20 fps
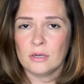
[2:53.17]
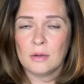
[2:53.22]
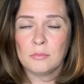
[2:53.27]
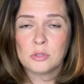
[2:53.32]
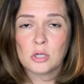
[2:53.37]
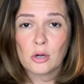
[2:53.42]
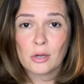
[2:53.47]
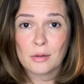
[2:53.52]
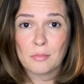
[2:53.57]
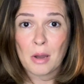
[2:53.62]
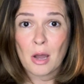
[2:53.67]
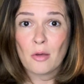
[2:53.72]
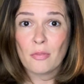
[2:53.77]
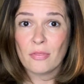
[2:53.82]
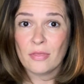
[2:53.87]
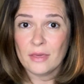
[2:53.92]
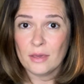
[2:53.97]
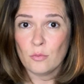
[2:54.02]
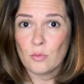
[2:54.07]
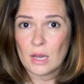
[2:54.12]
and I'm talking
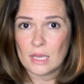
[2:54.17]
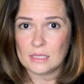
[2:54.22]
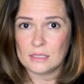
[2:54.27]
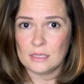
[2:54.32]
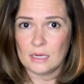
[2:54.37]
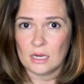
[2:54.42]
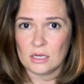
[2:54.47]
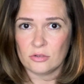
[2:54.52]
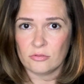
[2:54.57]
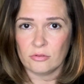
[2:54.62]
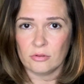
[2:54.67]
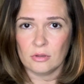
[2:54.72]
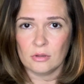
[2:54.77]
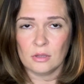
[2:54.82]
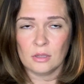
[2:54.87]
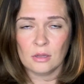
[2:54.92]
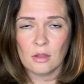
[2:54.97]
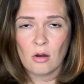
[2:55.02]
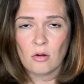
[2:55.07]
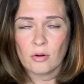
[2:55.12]
about the West Asheville
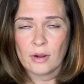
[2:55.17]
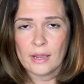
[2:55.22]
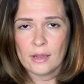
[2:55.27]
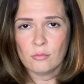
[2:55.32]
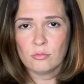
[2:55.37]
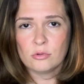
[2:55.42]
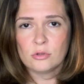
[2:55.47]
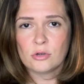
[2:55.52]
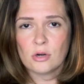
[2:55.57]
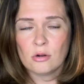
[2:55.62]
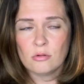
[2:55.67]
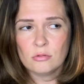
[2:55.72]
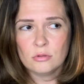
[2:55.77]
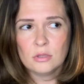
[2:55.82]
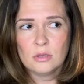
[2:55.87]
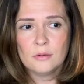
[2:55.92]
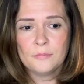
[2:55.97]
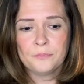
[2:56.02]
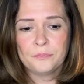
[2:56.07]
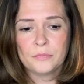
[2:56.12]
along Haywood
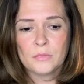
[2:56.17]
Road,